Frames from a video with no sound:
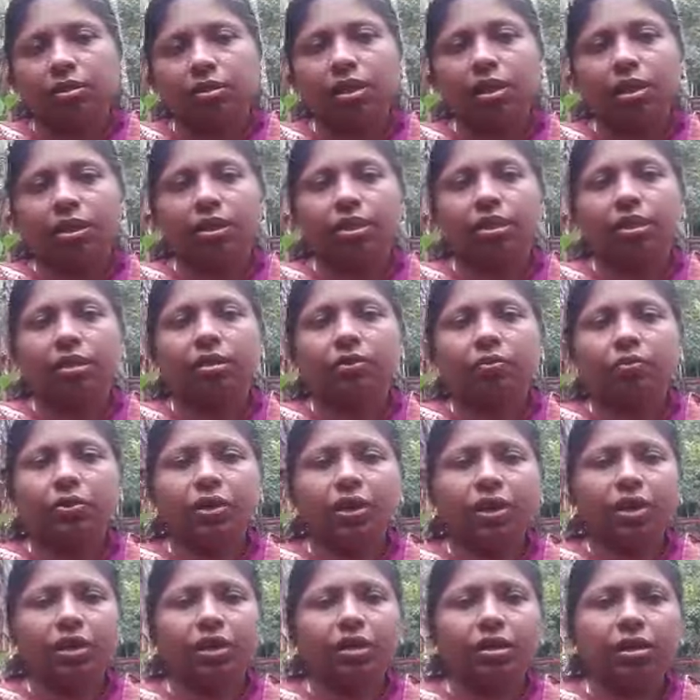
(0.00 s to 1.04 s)
Then we
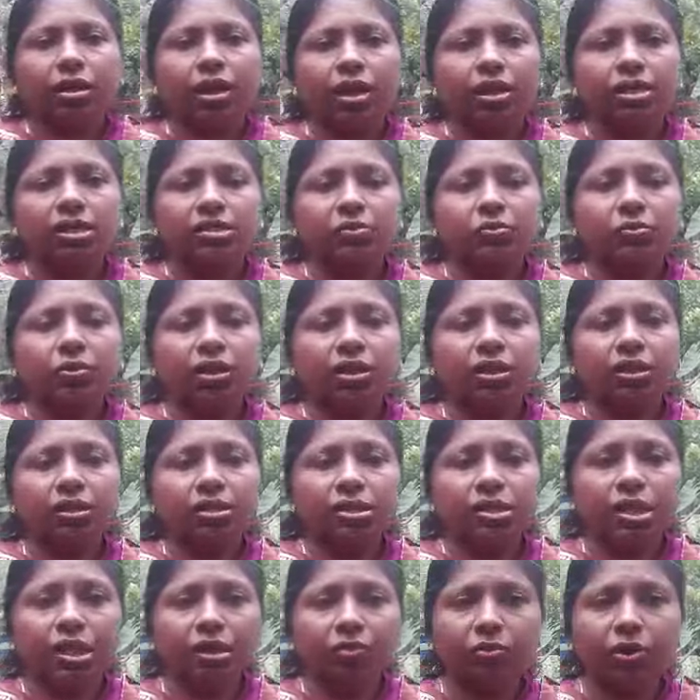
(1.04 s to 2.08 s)
can classify
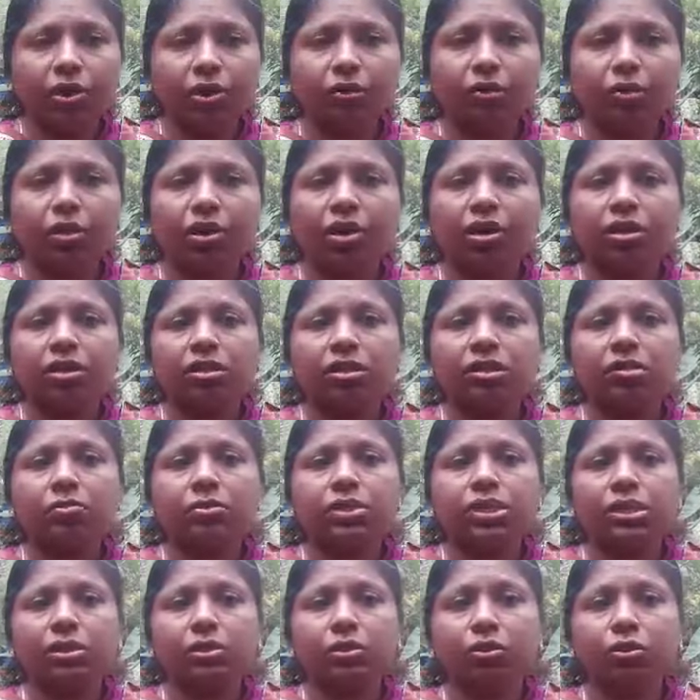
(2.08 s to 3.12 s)
these living
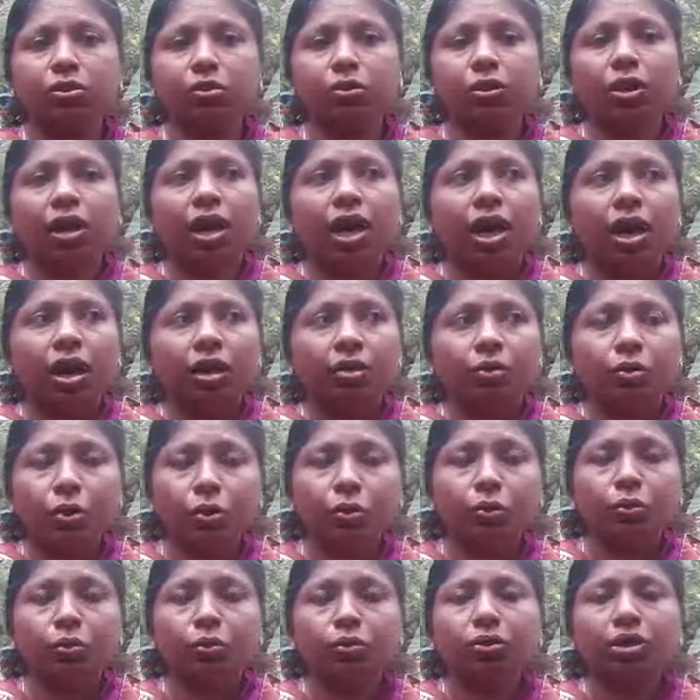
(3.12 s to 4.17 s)
organisms into
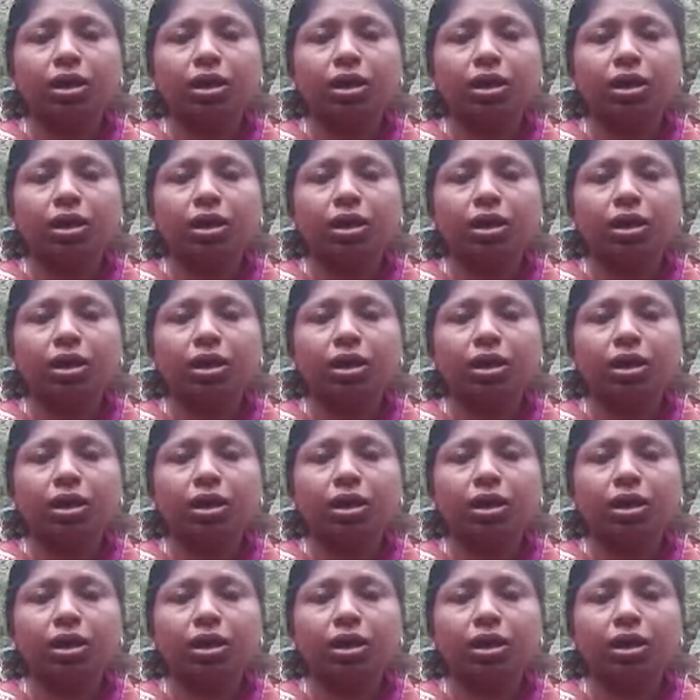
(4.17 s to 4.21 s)
two.